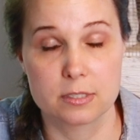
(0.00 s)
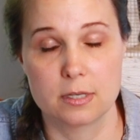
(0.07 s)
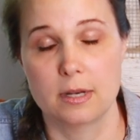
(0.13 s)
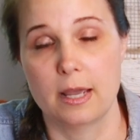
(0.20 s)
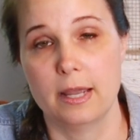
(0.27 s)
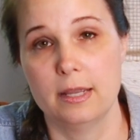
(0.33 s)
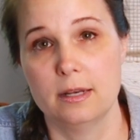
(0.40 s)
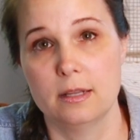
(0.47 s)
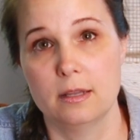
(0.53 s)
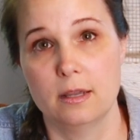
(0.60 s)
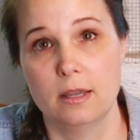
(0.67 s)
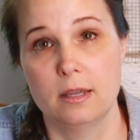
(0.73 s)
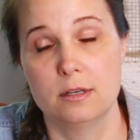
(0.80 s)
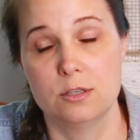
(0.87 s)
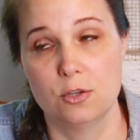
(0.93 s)
tonight
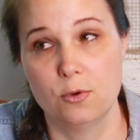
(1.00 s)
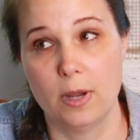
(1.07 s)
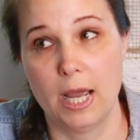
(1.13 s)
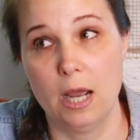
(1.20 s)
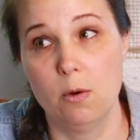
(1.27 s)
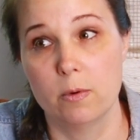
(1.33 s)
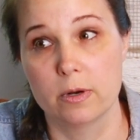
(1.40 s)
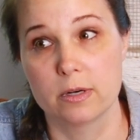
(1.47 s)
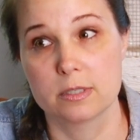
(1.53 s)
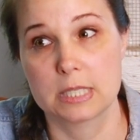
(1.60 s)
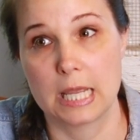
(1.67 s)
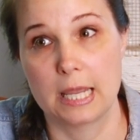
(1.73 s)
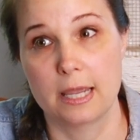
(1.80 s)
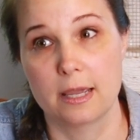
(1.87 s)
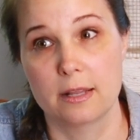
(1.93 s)
in 2 hours
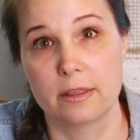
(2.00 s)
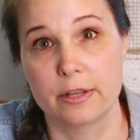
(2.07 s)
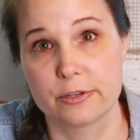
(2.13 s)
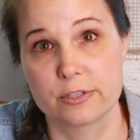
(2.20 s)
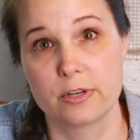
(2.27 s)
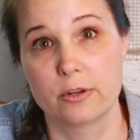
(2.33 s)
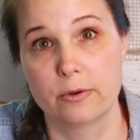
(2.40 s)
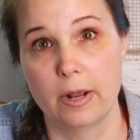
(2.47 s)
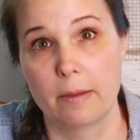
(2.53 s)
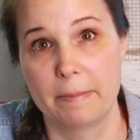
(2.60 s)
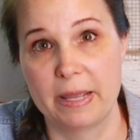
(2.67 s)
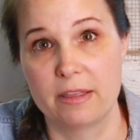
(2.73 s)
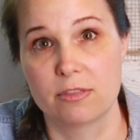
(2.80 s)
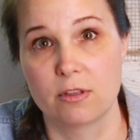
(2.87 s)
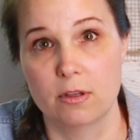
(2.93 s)
and there's no ground
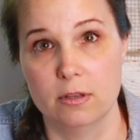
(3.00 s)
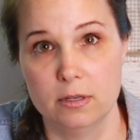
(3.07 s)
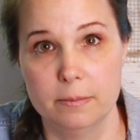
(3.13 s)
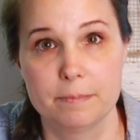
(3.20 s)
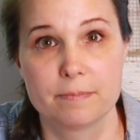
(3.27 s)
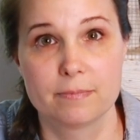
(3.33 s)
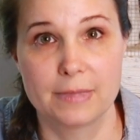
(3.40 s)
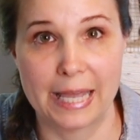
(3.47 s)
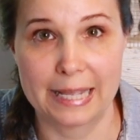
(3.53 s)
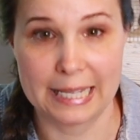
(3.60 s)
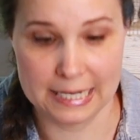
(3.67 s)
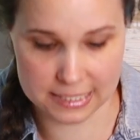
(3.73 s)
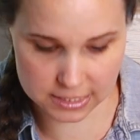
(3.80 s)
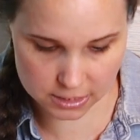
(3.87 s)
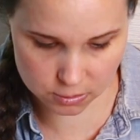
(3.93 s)
meat thawed. That
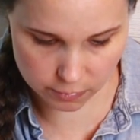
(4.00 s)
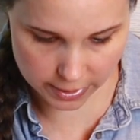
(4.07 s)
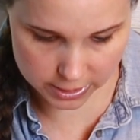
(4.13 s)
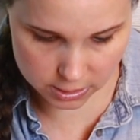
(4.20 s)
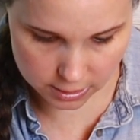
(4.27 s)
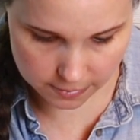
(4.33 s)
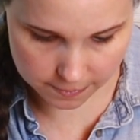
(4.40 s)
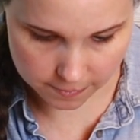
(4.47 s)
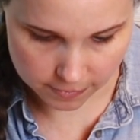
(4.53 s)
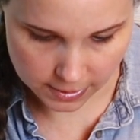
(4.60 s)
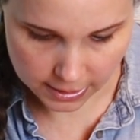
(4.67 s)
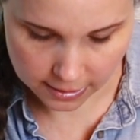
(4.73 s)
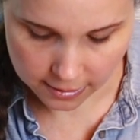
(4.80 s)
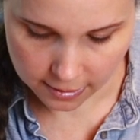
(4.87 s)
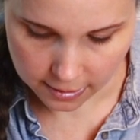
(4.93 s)
kind of situation.
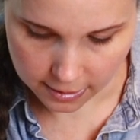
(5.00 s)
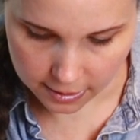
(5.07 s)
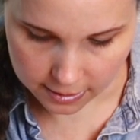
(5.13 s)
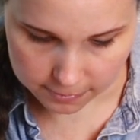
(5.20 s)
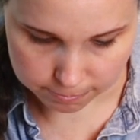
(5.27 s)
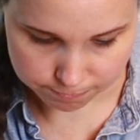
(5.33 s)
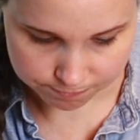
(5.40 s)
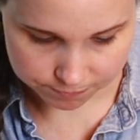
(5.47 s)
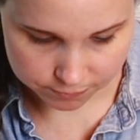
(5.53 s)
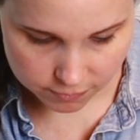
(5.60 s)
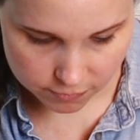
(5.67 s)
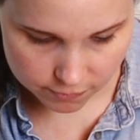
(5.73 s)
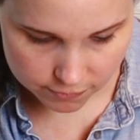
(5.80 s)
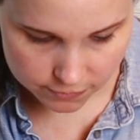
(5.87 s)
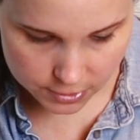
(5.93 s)

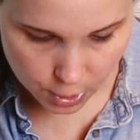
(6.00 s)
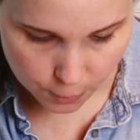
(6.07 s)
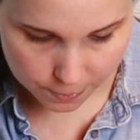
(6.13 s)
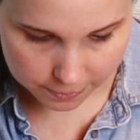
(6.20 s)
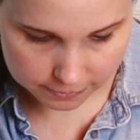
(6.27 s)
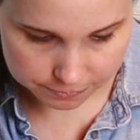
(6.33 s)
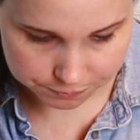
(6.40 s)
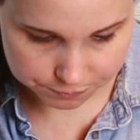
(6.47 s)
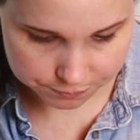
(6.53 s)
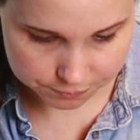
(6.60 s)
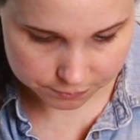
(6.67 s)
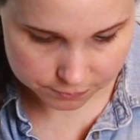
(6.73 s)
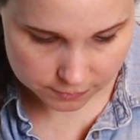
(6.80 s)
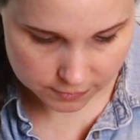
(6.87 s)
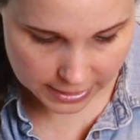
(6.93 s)
So
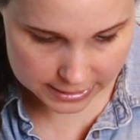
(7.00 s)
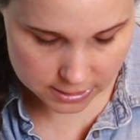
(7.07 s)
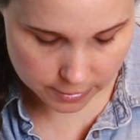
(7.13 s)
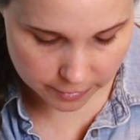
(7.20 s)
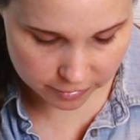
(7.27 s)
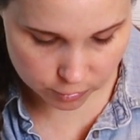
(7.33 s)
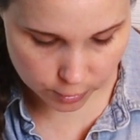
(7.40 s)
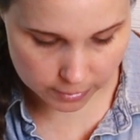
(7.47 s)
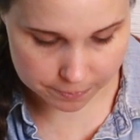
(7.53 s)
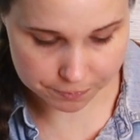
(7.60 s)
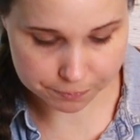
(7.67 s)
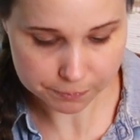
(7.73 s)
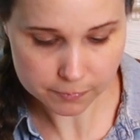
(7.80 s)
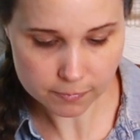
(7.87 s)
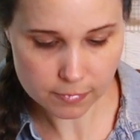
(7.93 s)
that's number 4.
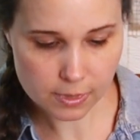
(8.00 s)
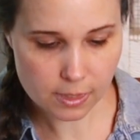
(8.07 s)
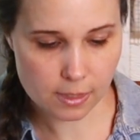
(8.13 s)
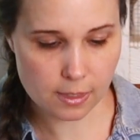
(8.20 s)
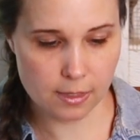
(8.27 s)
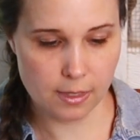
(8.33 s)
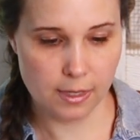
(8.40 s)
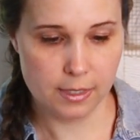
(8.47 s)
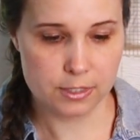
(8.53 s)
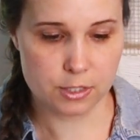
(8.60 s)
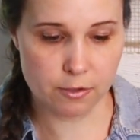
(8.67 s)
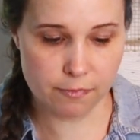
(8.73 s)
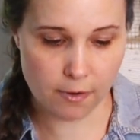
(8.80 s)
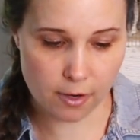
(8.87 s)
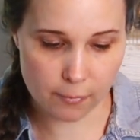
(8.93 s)

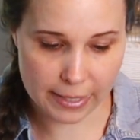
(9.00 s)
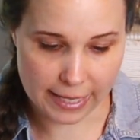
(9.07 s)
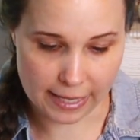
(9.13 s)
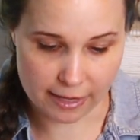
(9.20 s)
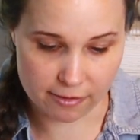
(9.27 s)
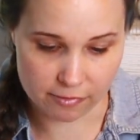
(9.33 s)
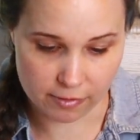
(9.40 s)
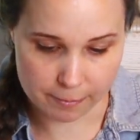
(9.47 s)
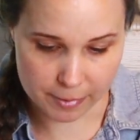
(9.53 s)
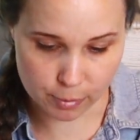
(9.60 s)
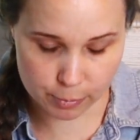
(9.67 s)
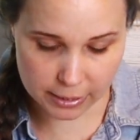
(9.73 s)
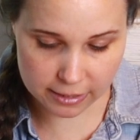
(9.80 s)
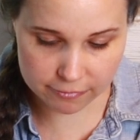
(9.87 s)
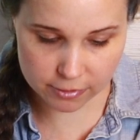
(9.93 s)
So far we have meal
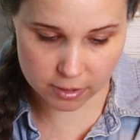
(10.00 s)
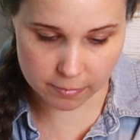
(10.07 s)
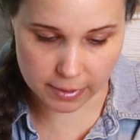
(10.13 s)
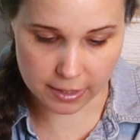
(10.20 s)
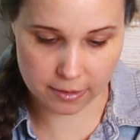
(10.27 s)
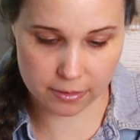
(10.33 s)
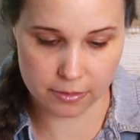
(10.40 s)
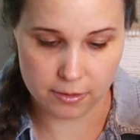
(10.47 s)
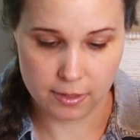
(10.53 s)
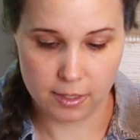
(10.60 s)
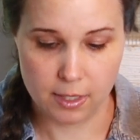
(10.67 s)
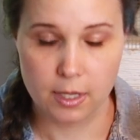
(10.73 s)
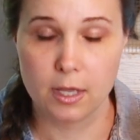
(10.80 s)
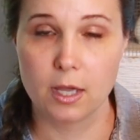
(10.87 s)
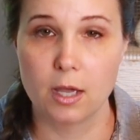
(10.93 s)
plan for the month,
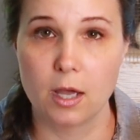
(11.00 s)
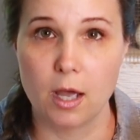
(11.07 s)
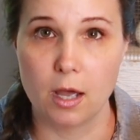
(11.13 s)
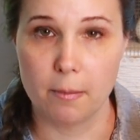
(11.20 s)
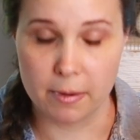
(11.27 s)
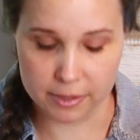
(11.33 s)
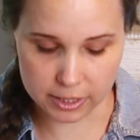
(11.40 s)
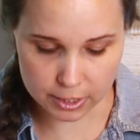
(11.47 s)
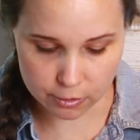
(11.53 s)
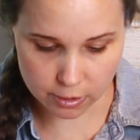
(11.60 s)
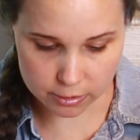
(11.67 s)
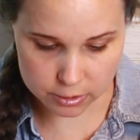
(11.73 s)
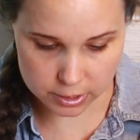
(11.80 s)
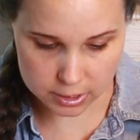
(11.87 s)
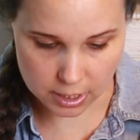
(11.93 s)
a monthly
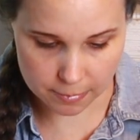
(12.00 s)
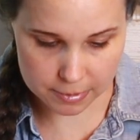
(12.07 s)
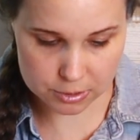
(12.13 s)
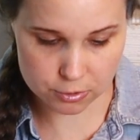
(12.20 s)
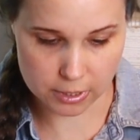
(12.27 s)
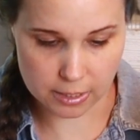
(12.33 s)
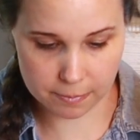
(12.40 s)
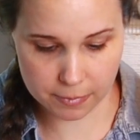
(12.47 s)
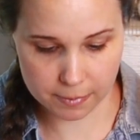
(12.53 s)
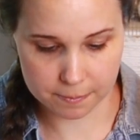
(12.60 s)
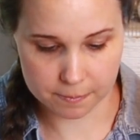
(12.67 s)
grocery shopping trip,